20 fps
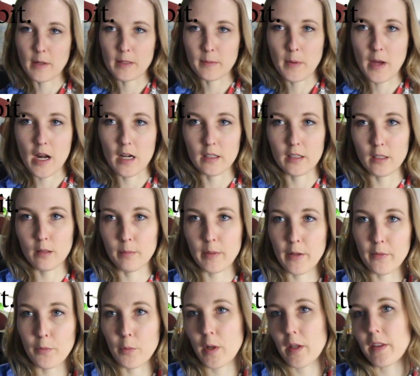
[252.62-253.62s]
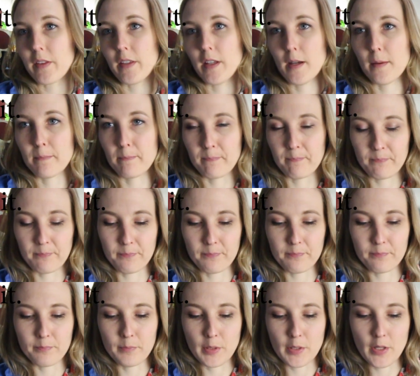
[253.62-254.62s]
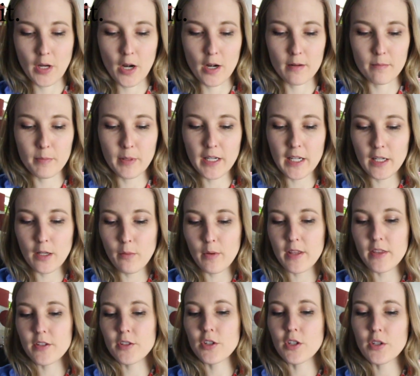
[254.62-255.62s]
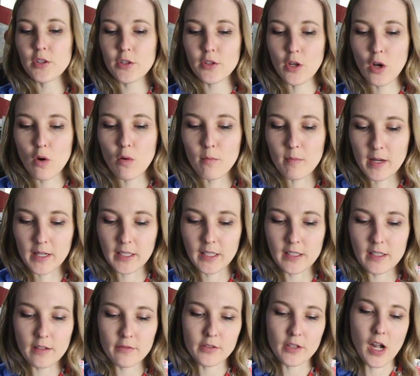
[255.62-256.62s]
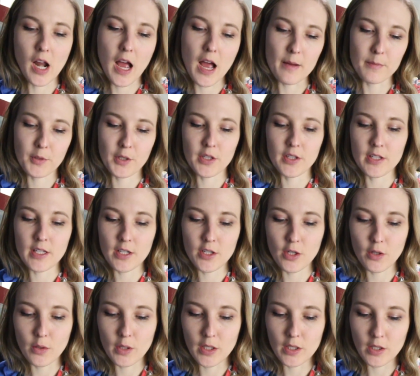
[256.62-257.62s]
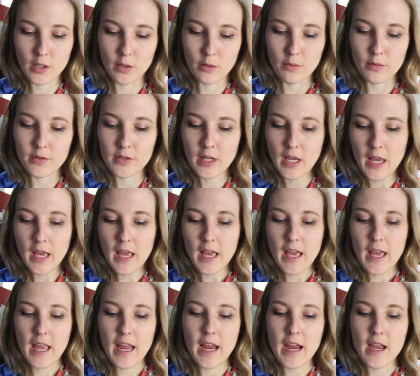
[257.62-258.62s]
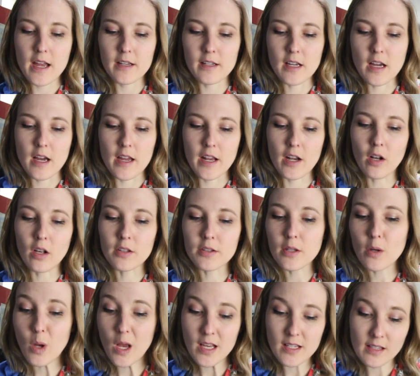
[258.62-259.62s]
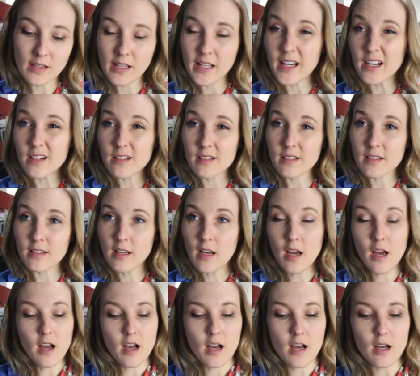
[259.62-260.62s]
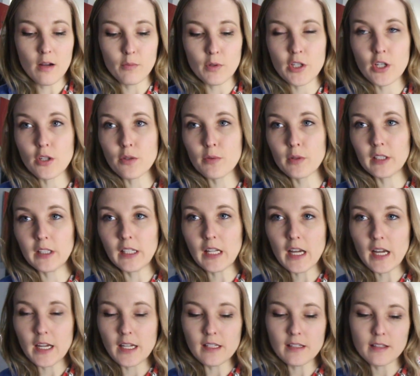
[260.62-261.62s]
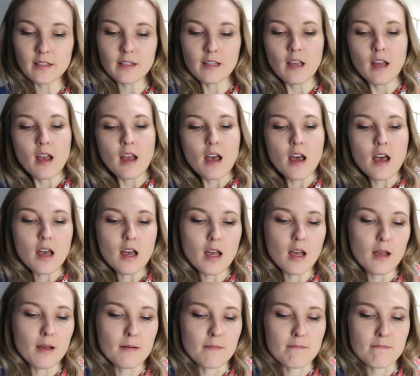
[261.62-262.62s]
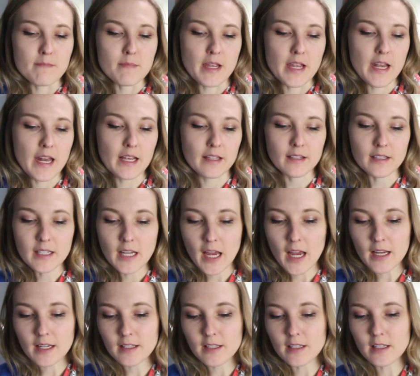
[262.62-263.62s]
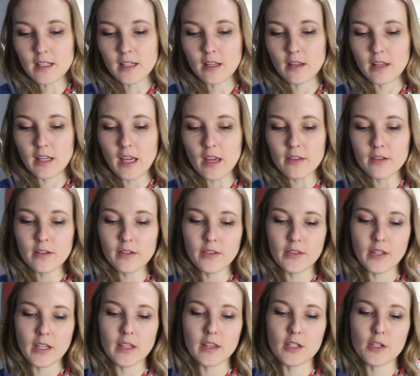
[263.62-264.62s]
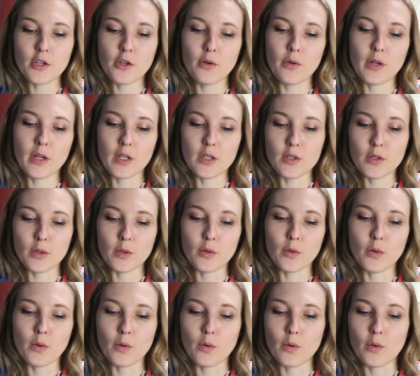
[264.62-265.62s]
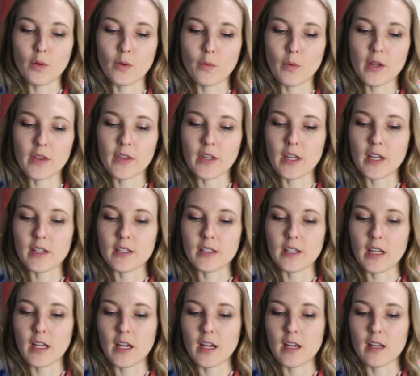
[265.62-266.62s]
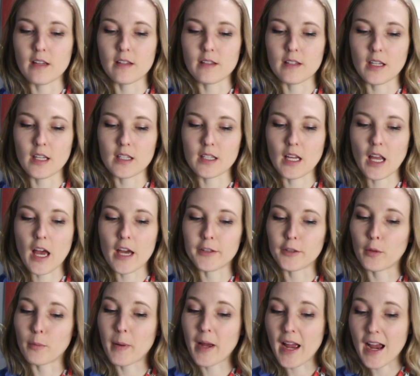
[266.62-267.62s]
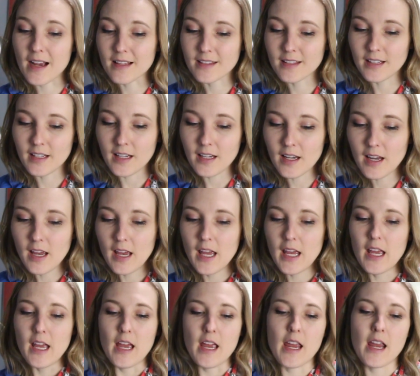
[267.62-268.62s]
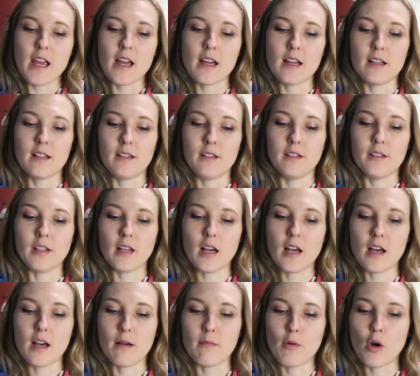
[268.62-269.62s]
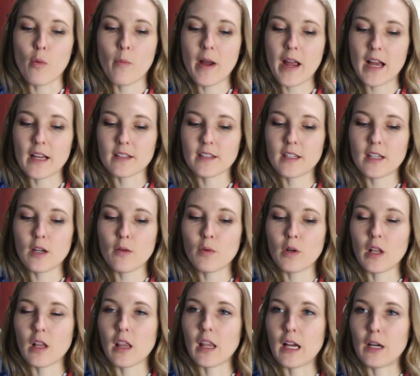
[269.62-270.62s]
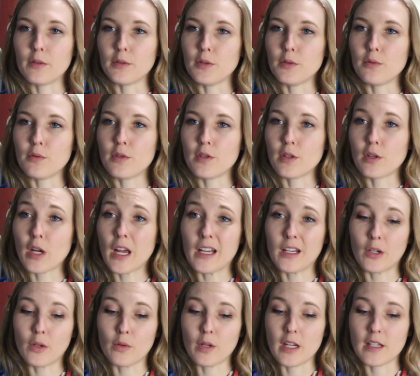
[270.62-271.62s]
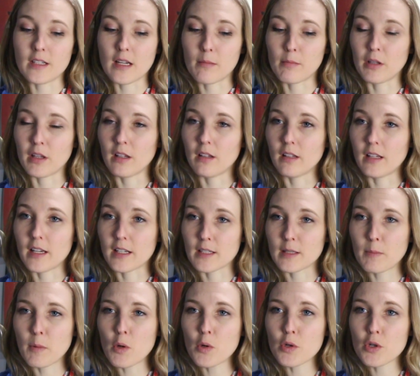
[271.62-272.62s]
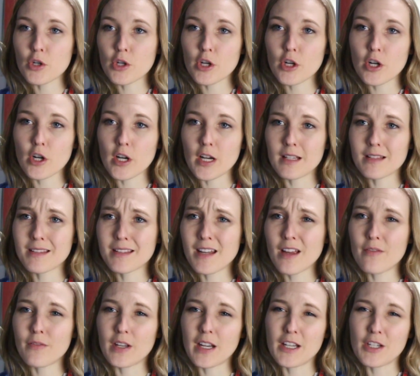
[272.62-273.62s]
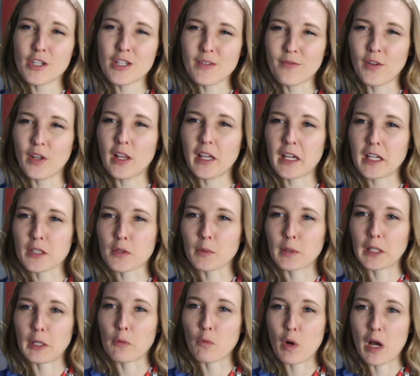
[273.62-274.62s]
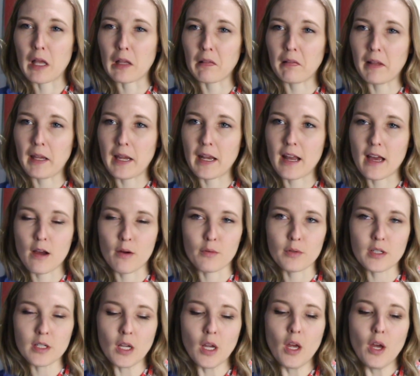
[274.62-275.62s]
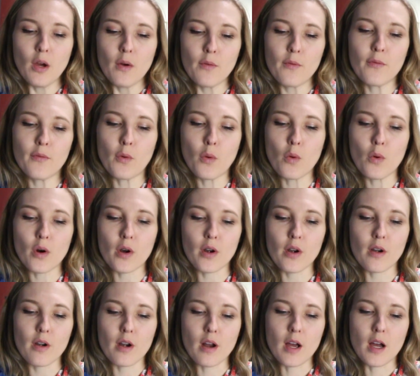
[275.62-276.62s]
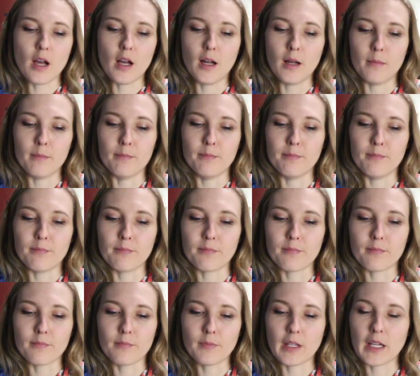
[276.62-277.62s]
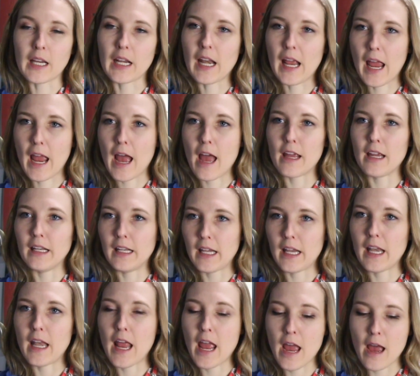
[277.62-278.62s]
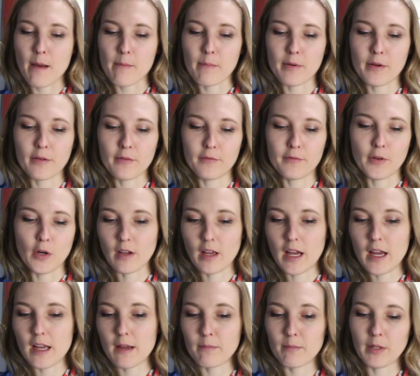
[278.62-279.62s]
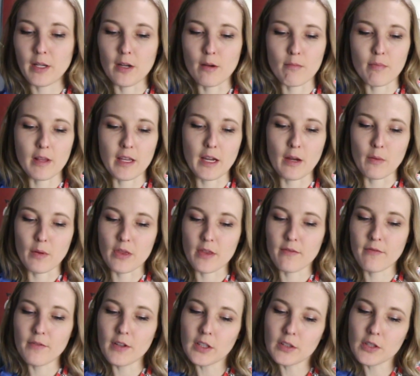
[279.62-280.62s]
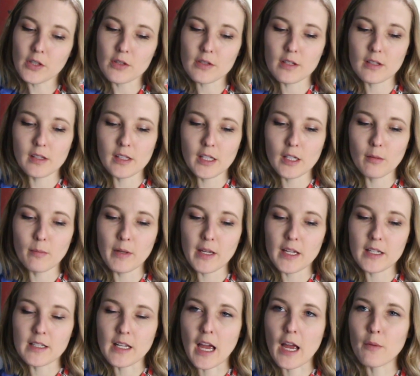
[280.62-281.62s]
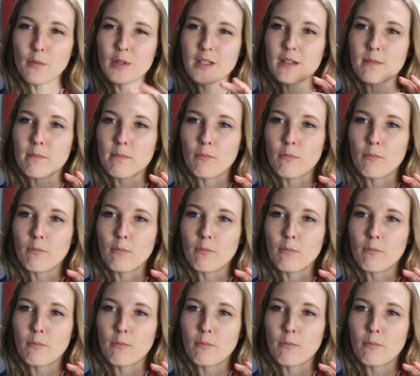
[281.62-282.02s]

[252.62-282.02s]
my spot a little bit with Buzard. But anyway, there's just so many different options that you can use, and it also has layers, which is really nice. It has text. The other thing that you can do with it is it's got opacity, and opacity will allow you to kind of create double exposure and stuff, and I just feel like it's really well laid out for like an in-app phone. I'm here playing with the filters a little bit. I would